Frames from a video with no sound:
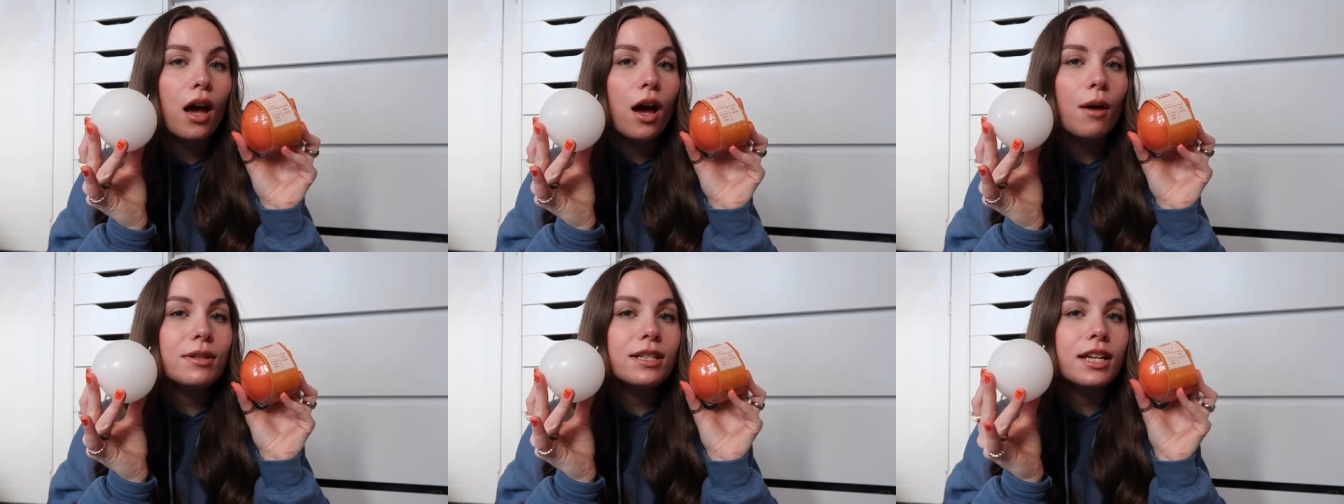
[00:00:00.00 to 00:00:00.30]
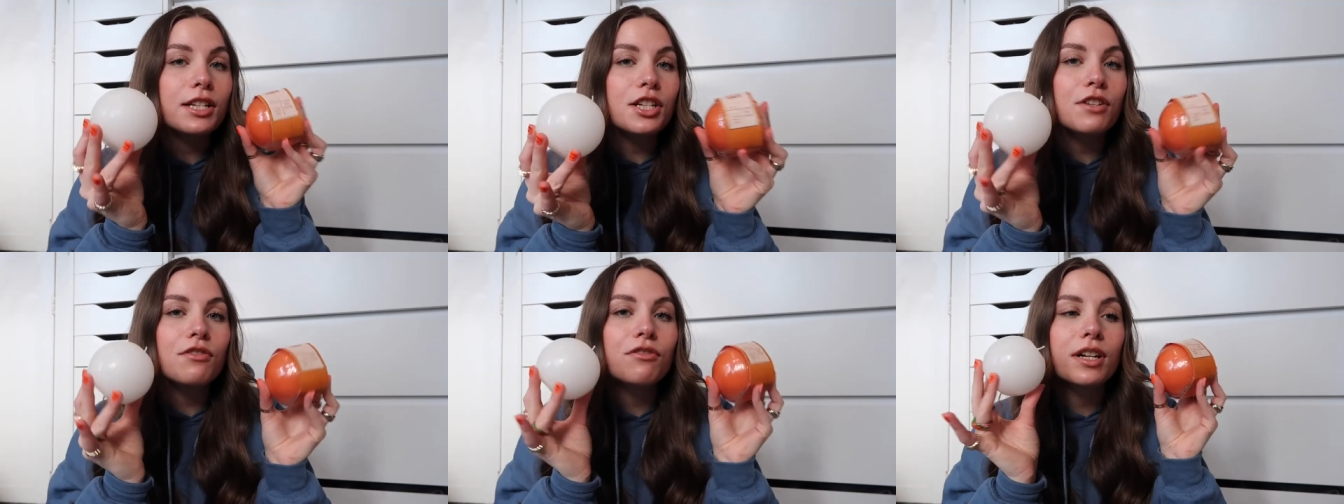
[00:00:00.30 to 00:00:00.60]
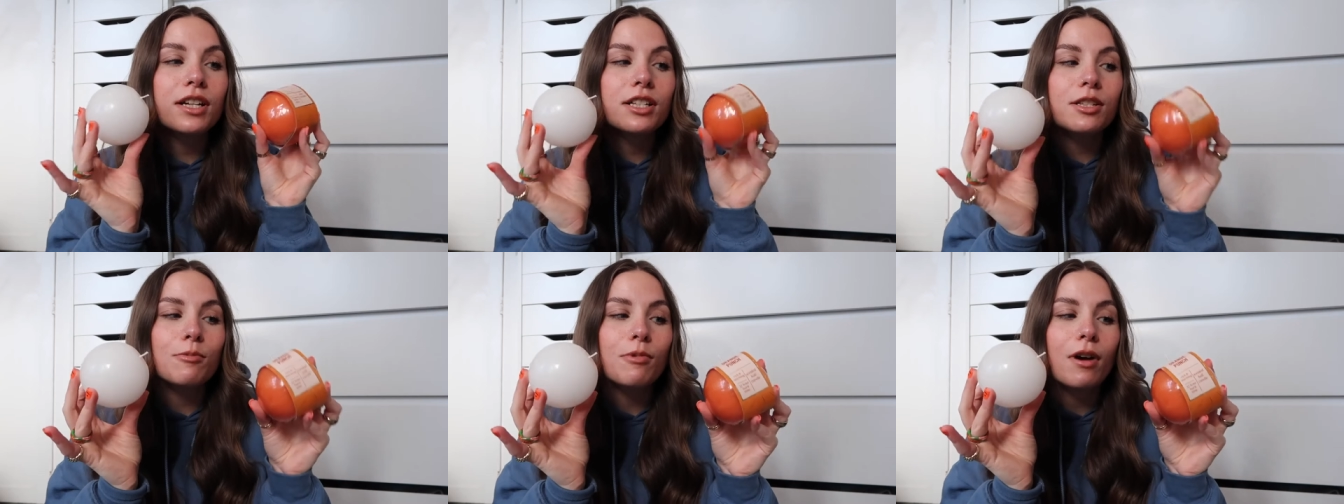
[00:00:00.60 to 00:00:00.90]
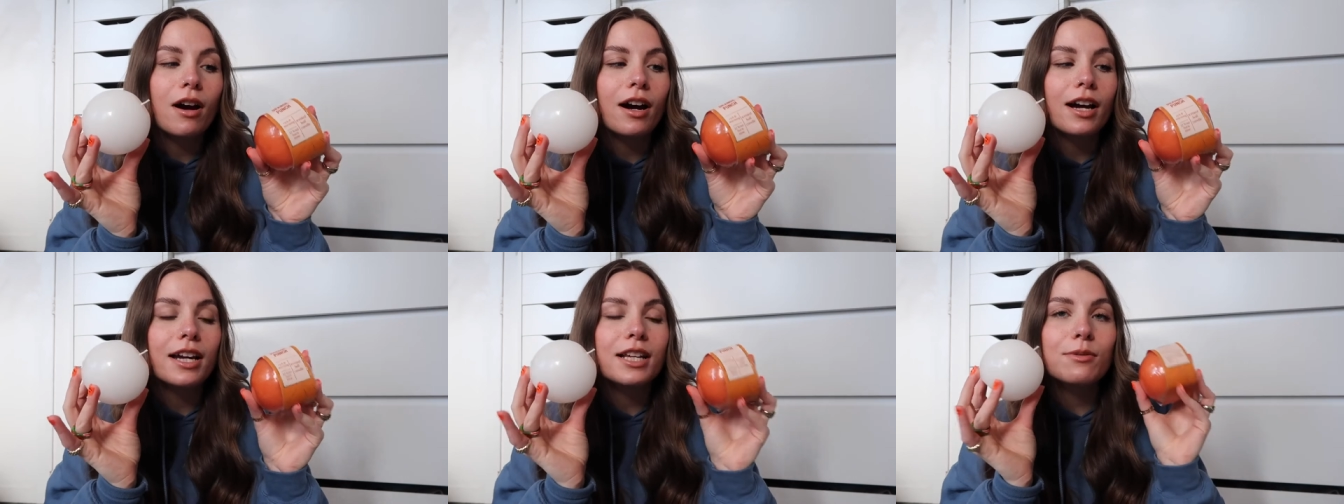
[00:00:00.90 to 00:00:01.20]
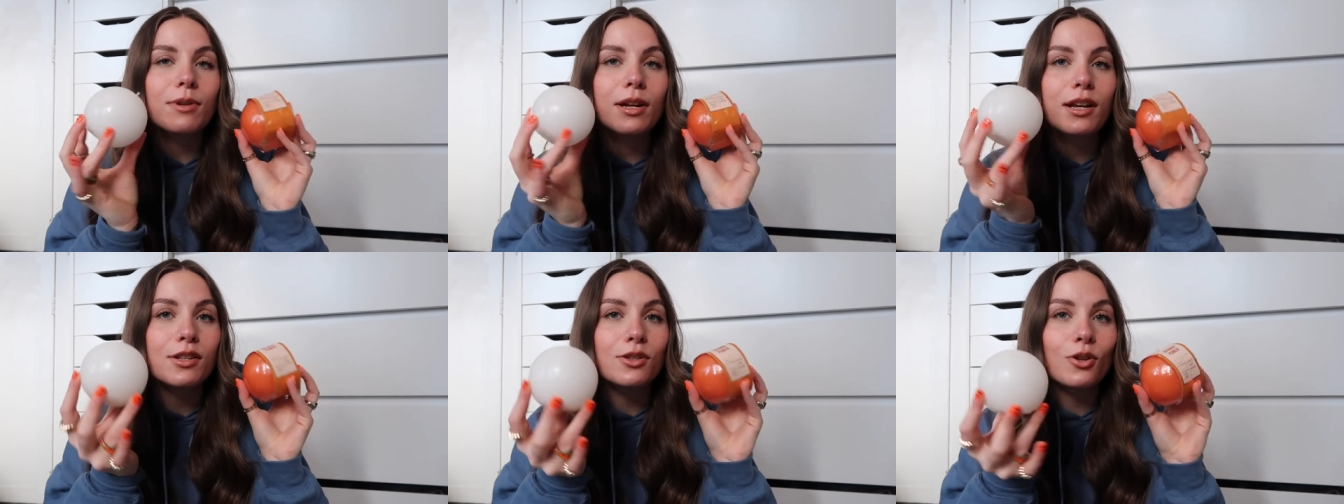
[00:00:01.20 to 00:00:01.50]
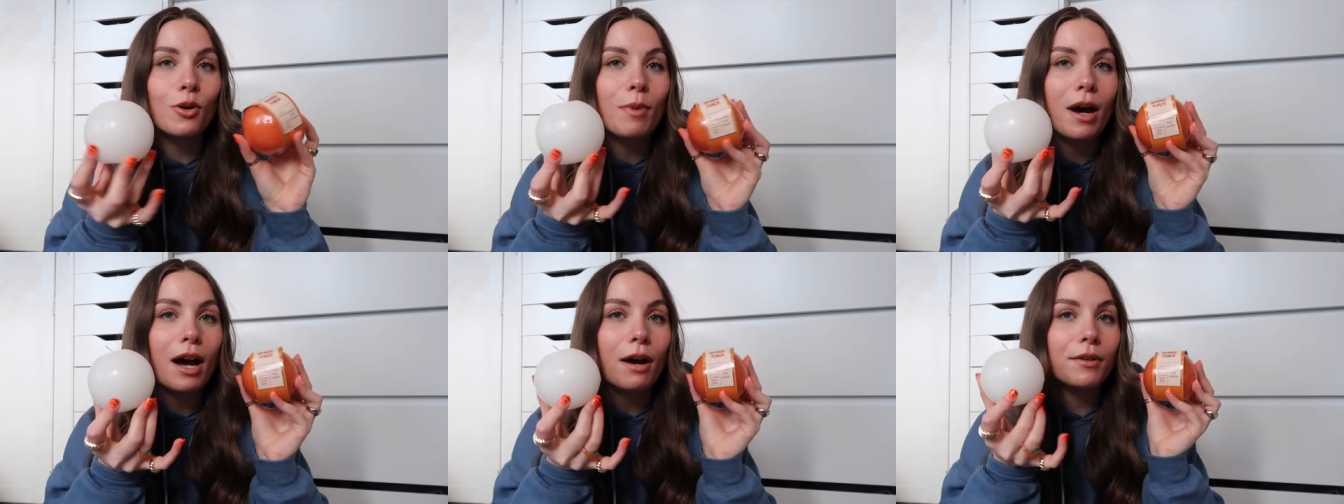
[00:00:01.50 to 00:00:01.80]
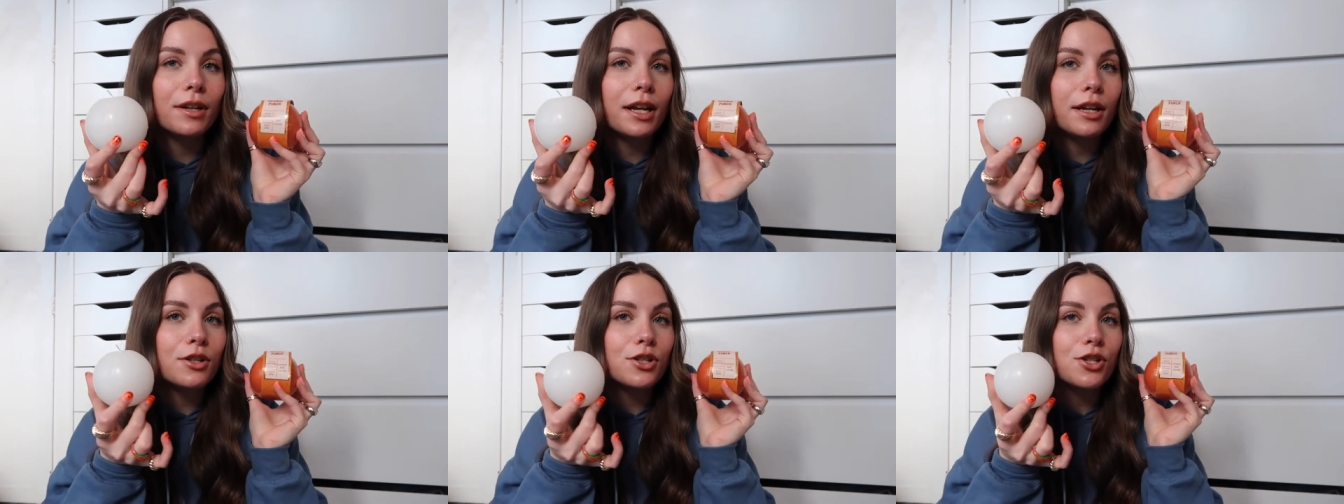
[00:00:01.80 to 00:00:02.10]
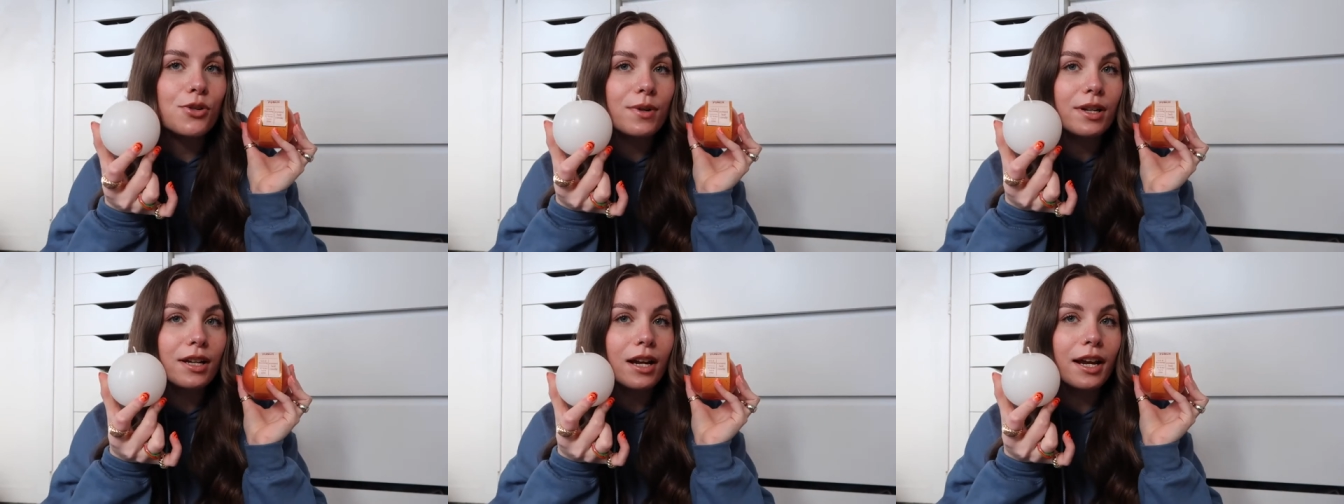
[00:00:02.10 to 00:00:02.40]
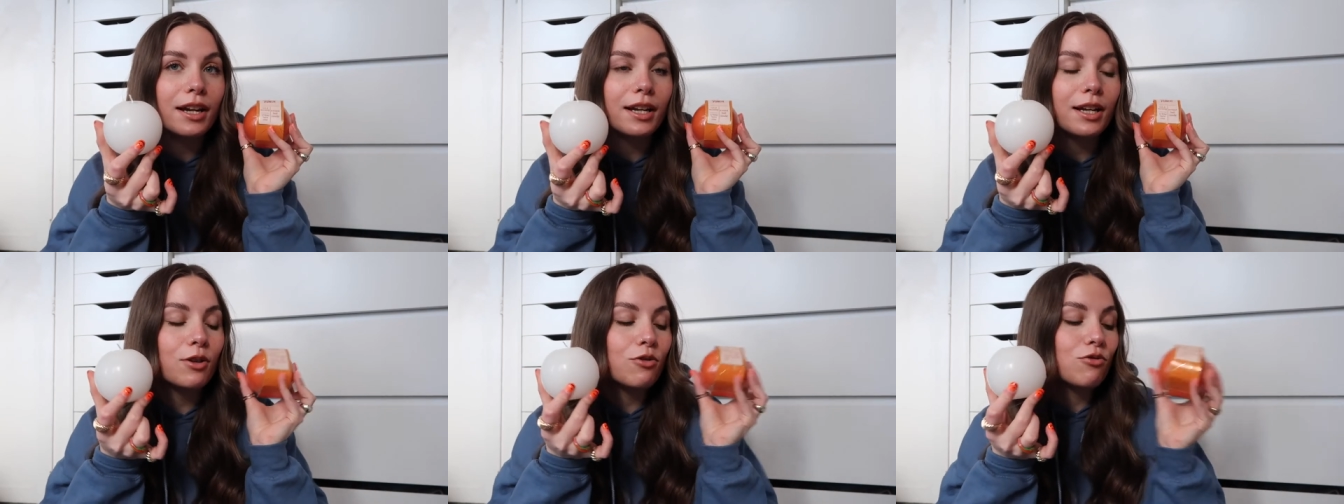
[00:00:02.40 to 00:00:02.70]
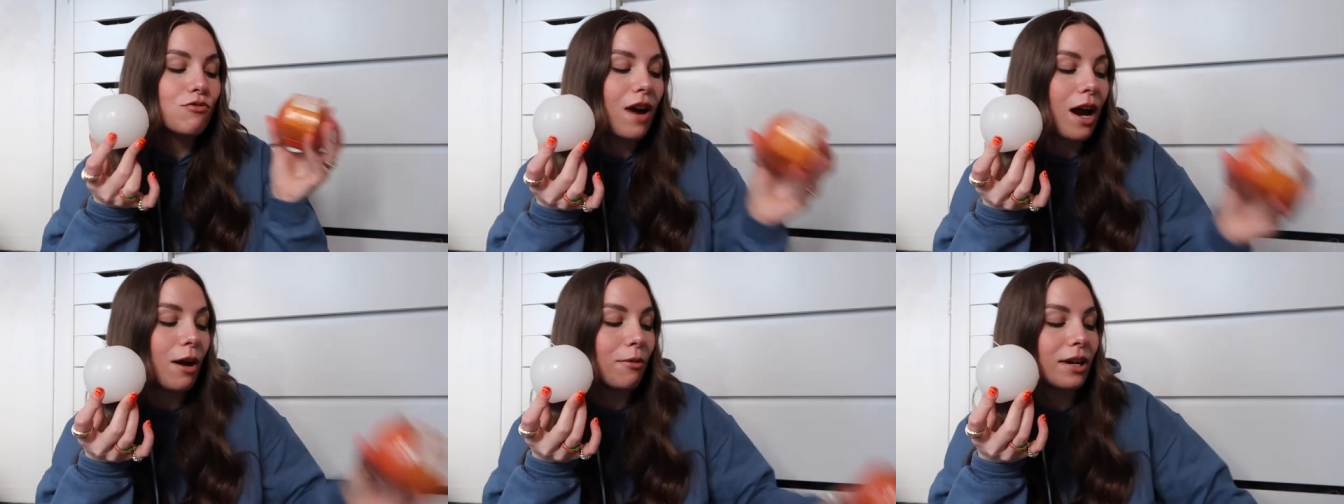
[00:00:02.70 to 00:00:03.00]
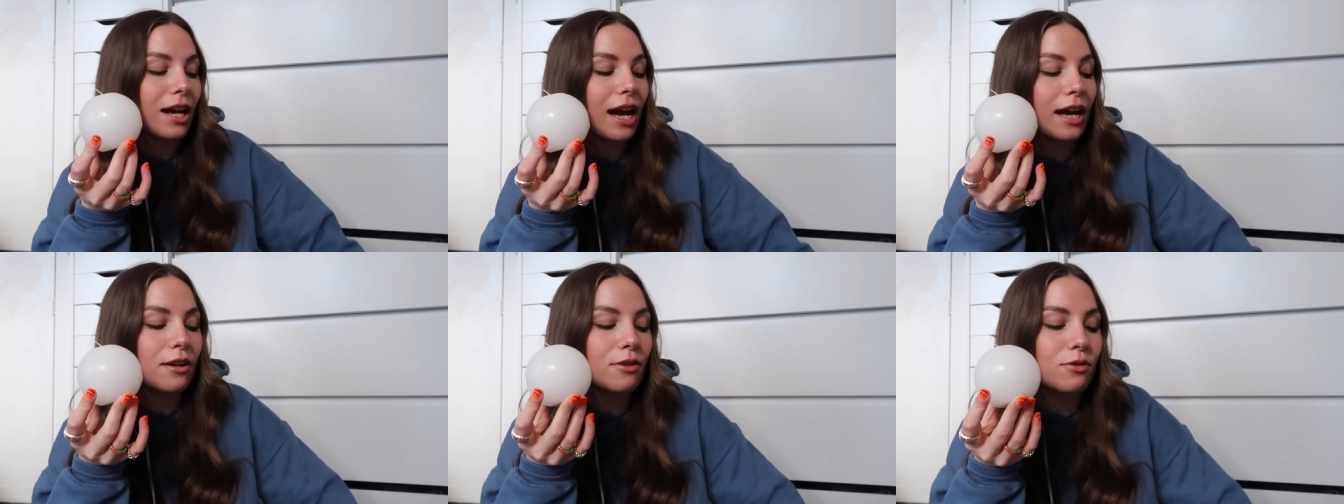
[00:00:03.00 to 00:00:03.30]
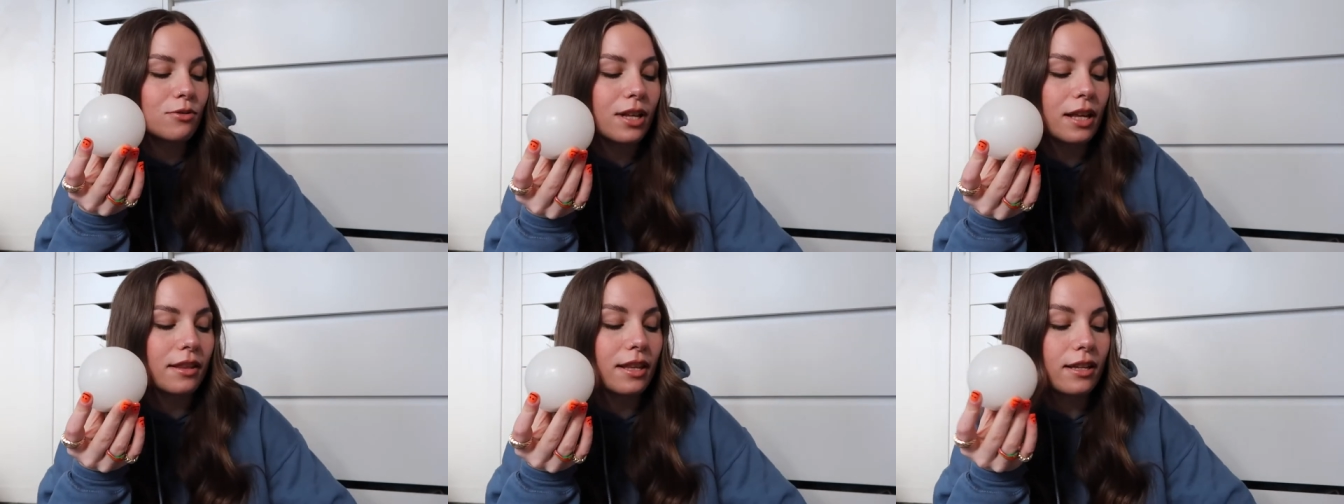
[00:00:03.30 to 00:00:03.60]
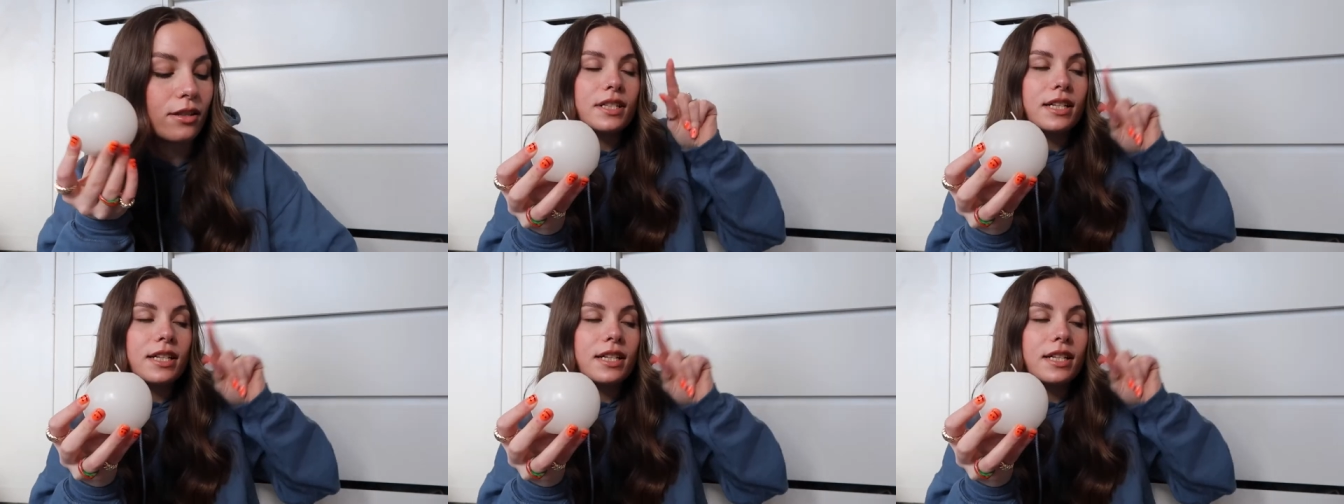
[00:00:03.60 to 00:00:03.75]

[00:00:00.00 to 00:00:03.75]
I was actually really surprised when I saw Poundland doing like little round candles like this.